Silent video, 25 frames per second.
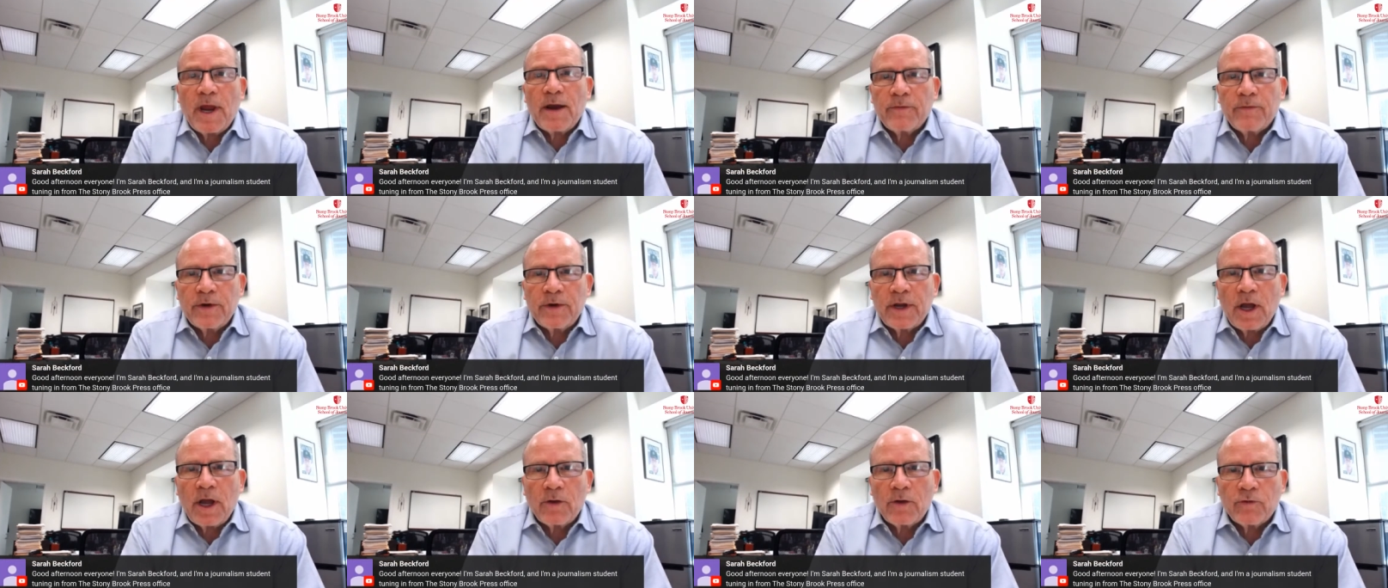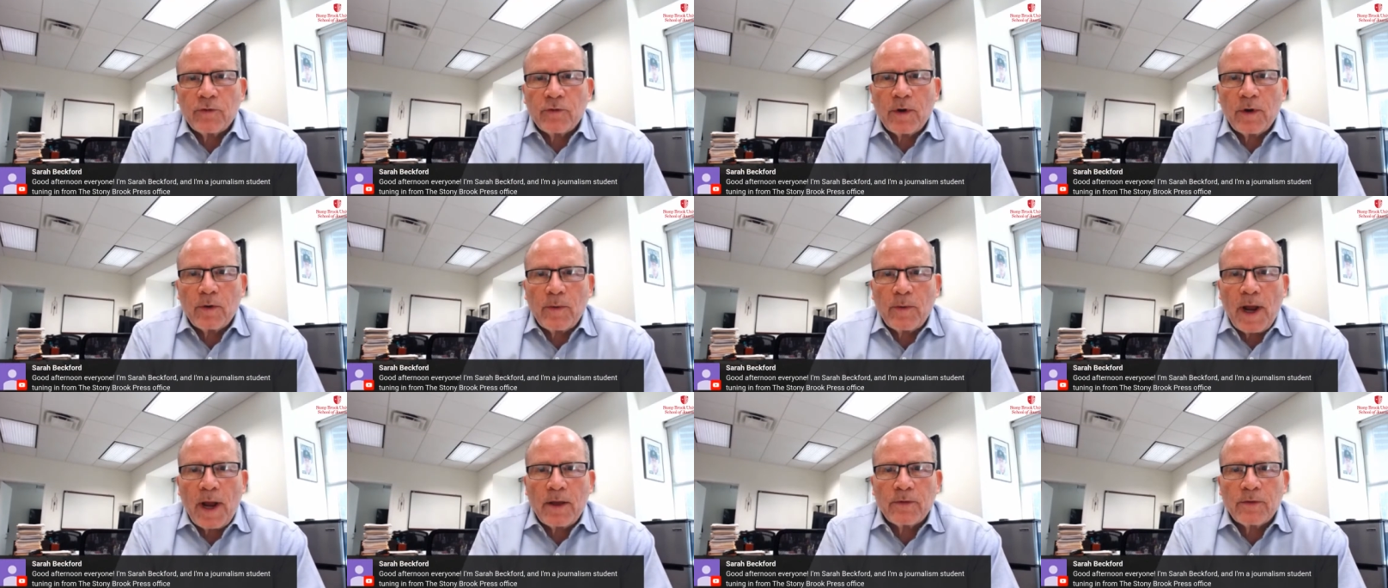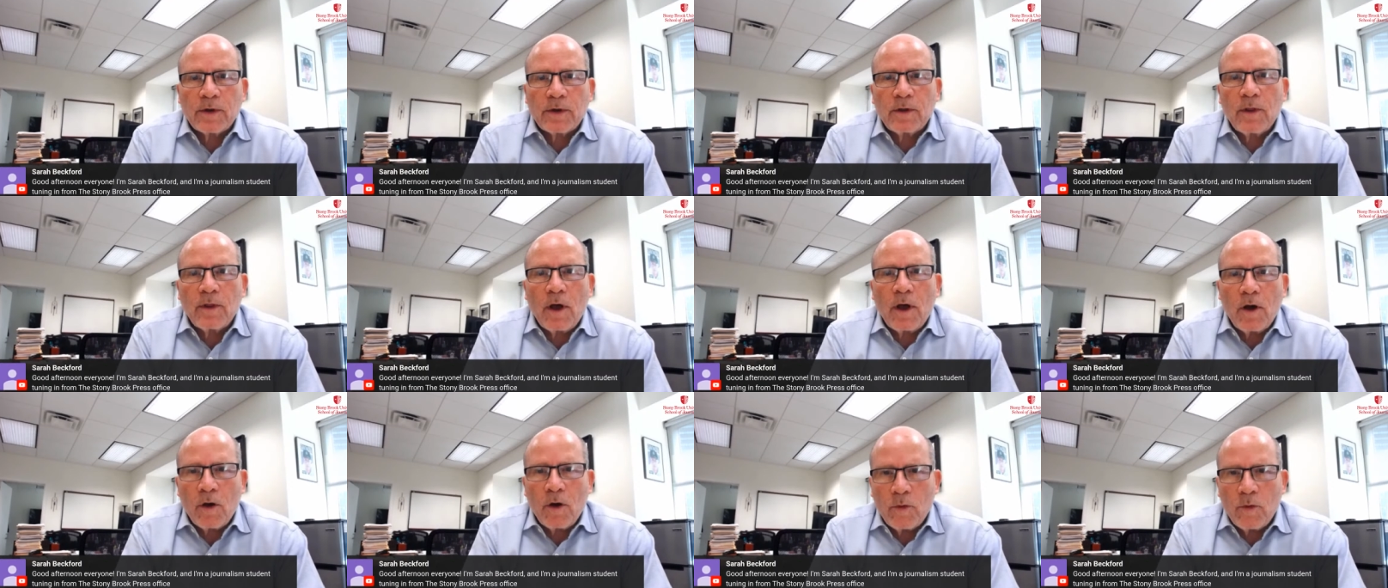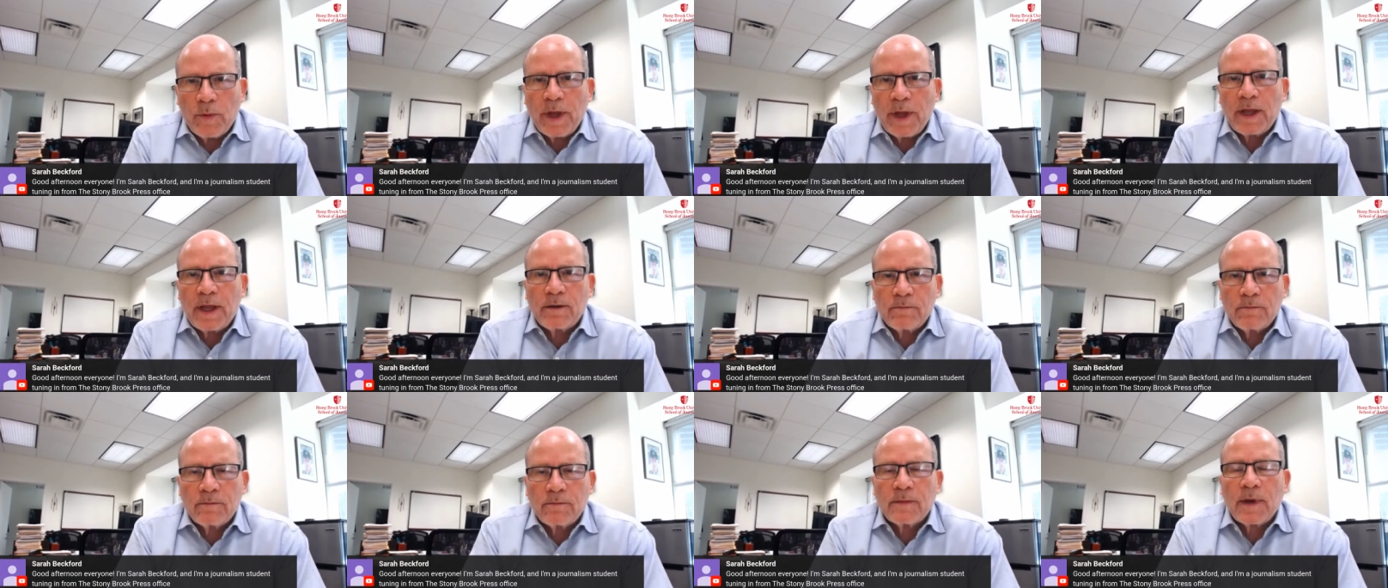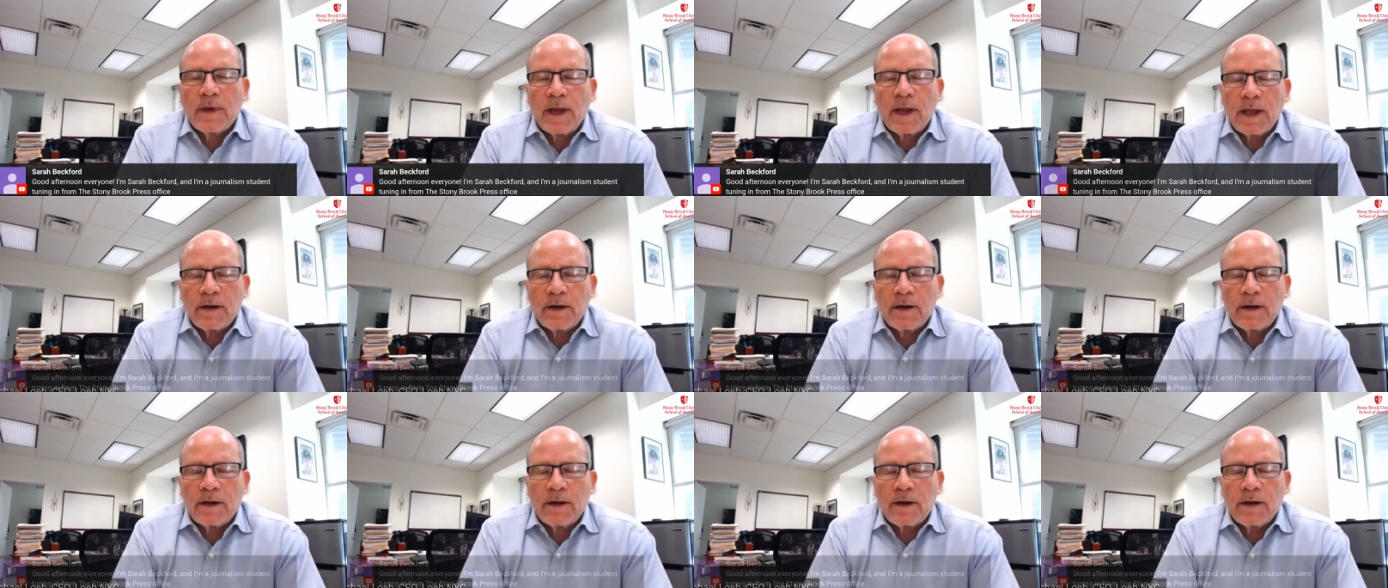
every country around the globe and